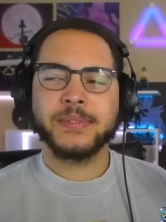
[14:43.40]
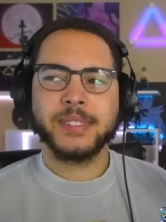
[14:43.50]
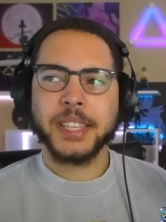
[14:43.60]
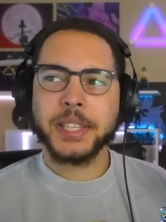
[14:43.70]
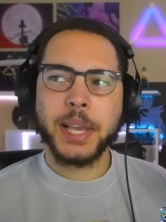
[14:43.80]

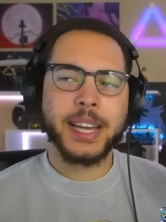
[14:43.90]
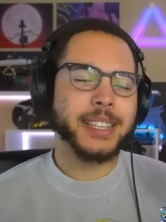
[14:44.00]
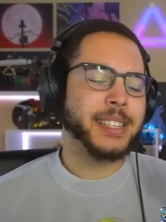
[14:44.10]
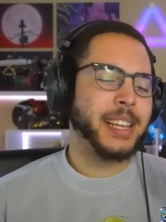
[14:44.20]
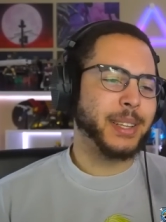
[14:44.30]
This guy
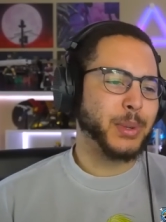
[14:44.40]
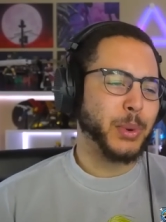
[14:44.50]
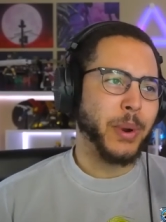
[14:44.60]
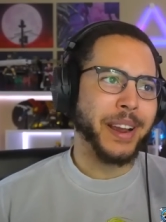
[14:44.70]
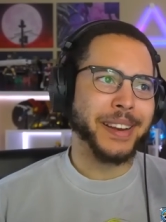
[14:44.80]
is like
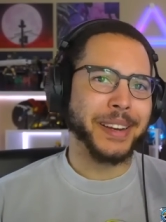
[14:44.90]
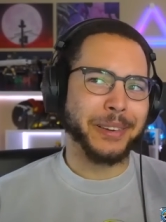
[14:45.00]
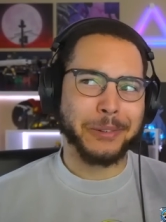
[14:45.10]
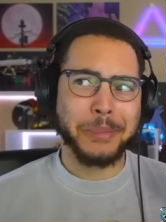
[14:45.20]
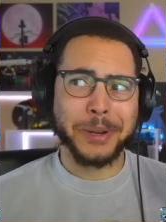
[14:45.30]
Saridnik
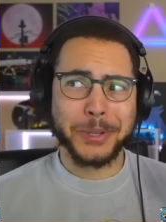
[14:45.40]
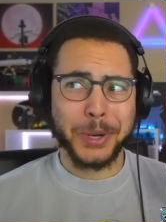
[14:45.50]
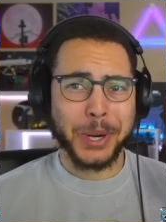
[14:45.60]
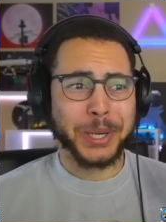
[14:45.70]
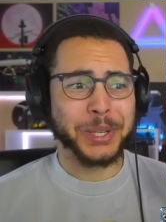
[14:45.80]
from Hunter
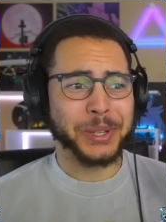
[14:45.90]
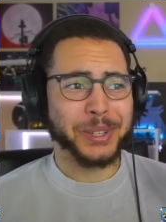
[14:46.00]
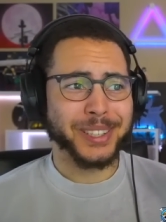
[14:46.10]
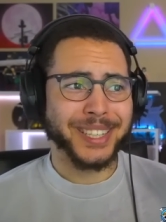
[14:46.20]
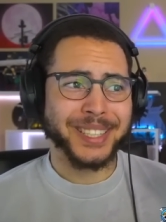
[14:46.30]
Hunter.
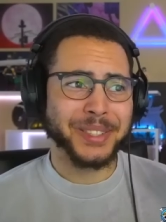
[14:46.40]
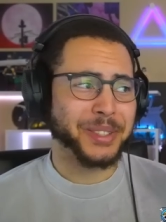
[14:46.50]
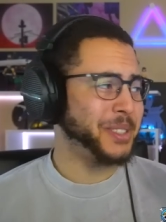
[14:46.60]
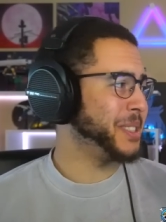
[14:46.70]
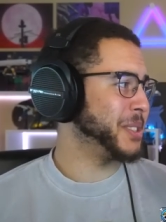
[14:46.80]
He's
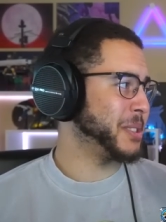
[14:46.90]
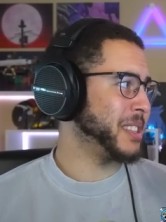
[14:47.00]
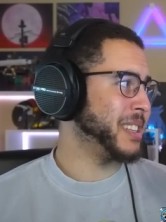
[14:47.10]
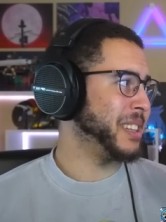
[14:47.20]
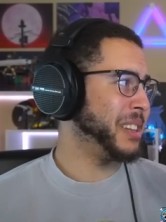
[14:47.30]
he's just
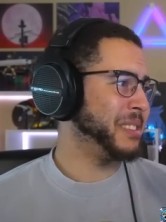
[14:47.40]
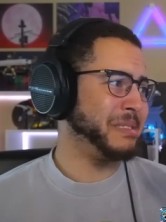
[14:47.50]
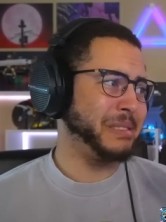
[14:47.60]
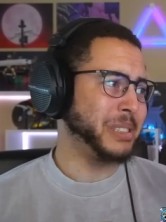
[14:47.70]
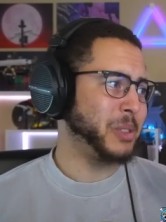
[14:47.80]

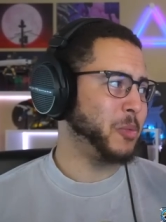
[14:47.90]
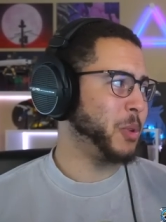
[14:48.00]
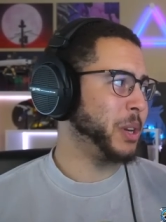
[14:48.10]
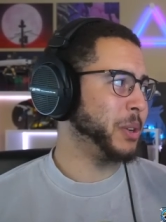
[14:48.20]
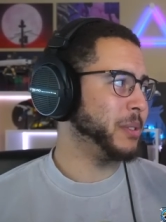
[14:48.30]
oh, it's
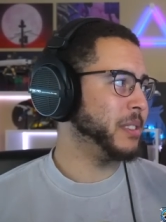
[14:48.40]
weird.